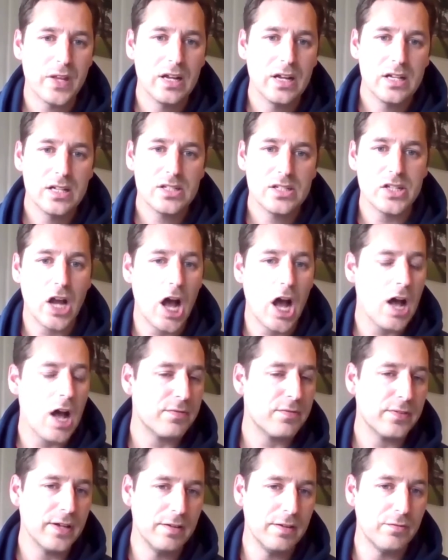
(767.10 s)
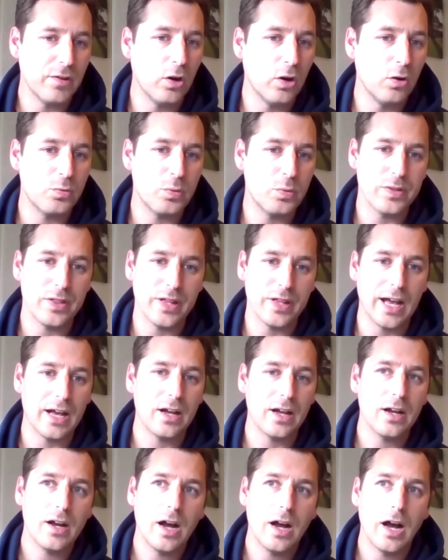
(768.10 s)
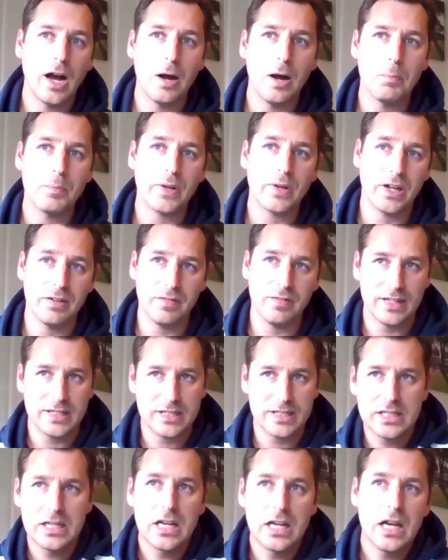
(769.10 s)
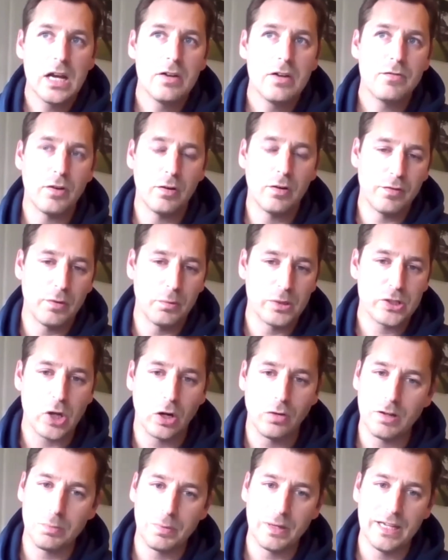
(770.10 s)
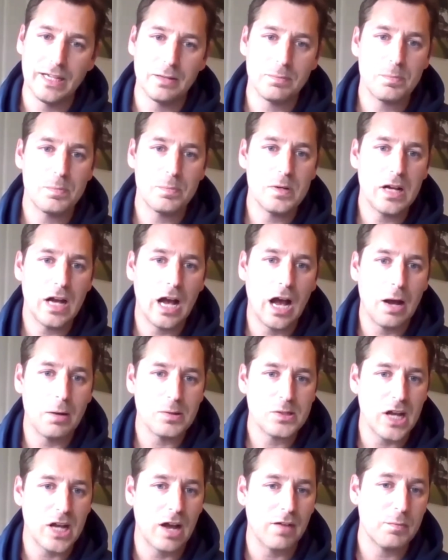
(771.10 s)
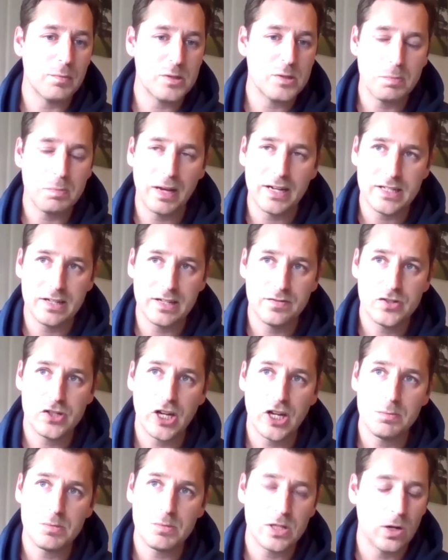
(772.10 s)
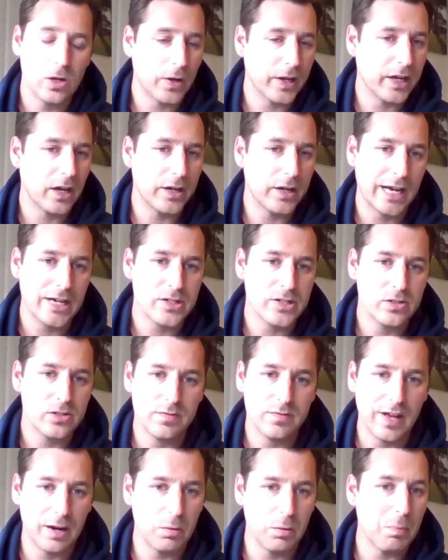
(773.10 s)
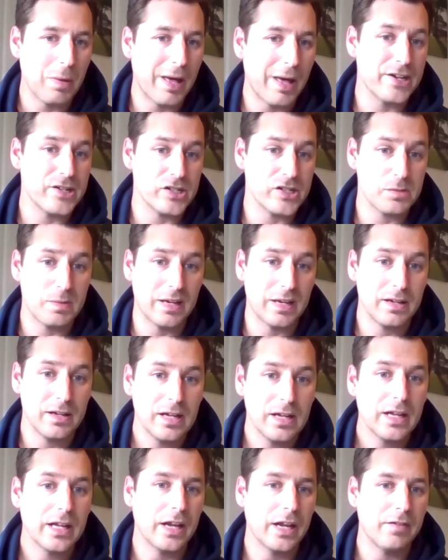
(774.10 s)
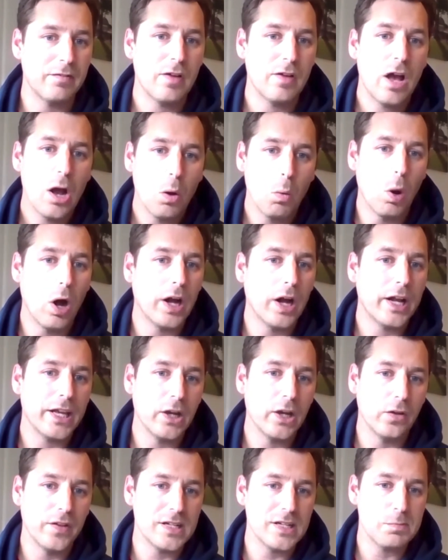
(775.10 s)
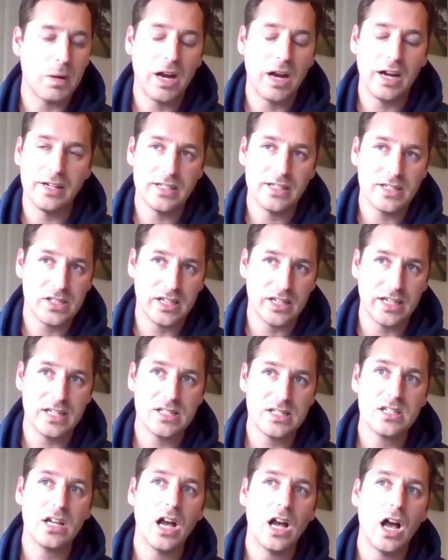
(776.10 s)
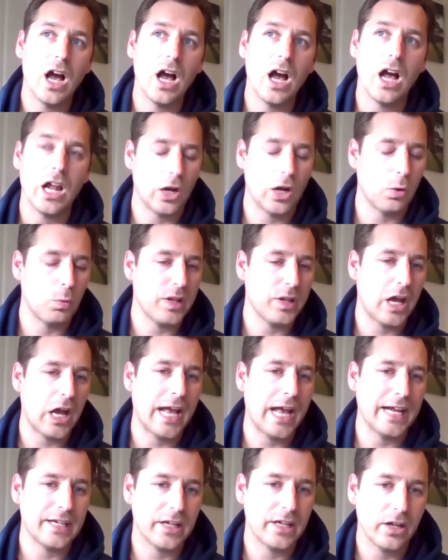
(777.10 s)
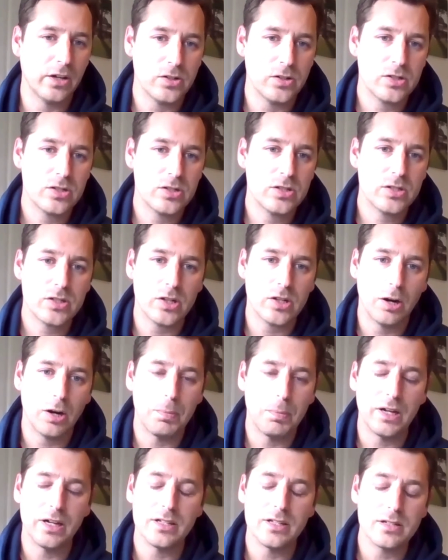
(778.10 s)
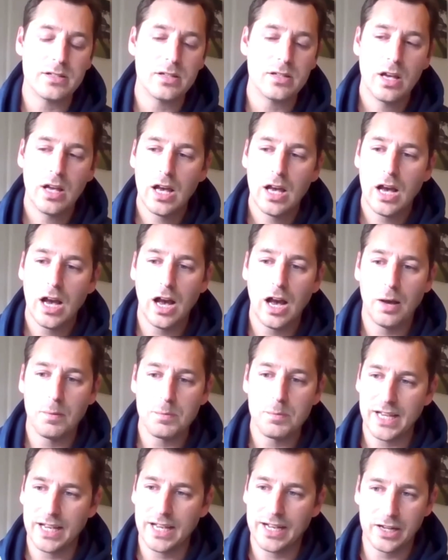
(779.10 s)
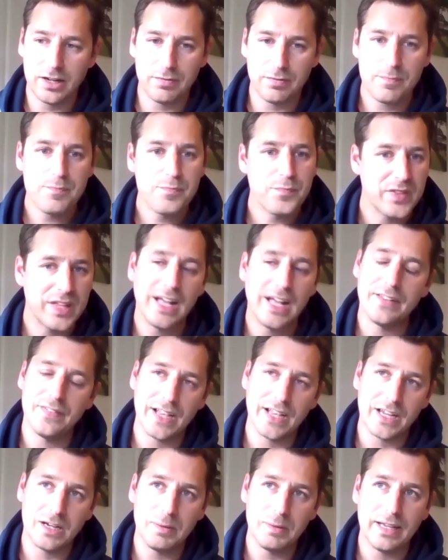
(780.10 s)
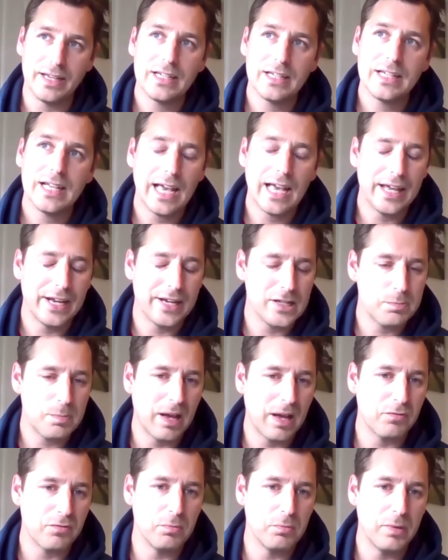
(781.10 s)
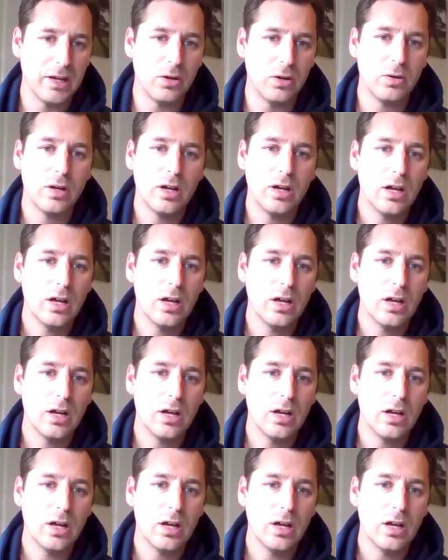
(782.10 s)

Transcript: staff involved with that. Kind of, it's from a Scotland Rugby League staffing perspective. James Sloggy, our national development manager, has been kind of working on this behind the scenes, along with our head coach Scott Burns. So kind of, they're going to be heading to Peffermill,